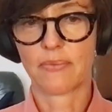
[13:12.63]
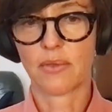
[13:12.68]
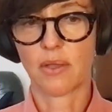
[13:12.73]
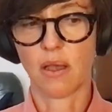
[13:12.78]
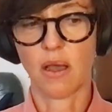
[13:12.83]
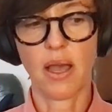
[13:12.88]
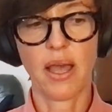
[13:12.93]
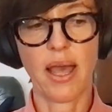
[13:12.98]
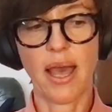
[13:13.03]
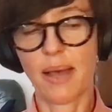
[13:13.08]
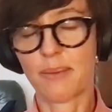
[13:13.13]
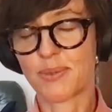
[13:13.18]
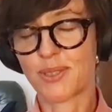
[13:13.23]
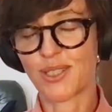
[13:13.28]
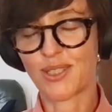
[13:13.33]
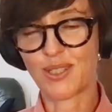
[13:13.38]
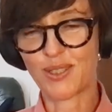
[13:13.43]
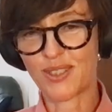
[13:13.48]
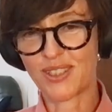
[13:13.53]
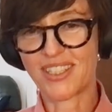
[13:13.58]
I
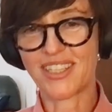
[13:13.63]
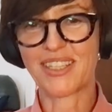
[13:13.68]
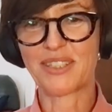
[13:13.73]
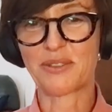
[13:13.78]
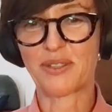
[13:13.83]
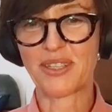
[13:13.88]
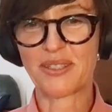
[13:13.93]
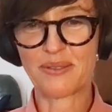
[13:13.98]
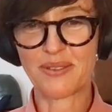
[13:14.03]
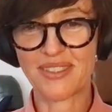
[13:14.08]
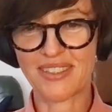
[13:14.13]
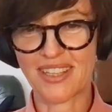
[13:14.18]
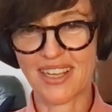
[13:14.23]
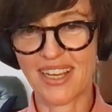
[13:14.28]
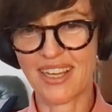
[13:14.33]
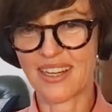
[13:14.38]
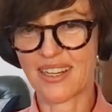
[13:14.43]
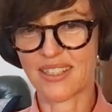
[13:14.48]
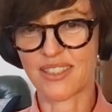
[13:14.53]
absolutely agree with that.